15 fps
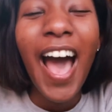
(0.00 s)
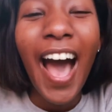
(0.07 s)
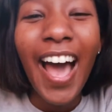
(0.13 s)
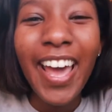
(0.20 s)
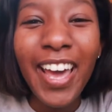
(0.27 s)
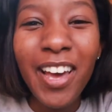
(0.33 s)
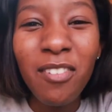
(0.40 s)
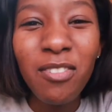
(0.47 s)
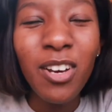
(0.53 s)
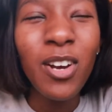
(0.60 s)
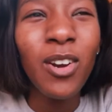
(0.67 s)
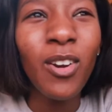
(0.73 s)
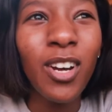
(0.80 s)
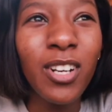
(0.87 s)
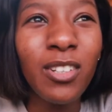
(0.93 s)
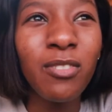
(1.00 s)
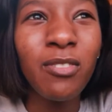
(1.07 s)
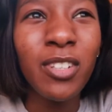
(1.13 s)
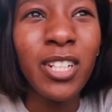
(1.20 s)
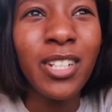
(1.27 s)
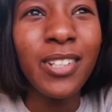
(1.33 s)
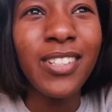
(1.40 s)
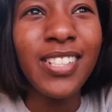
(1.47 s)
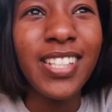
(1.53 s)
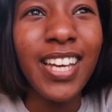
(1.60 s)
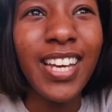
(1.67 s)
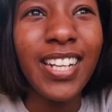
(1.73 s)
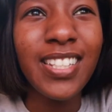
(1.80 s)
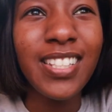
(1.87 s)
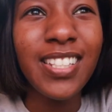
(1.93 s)
I have a lot of videos
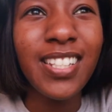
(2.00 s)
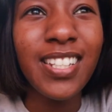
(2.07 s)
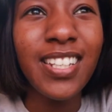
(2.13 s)
that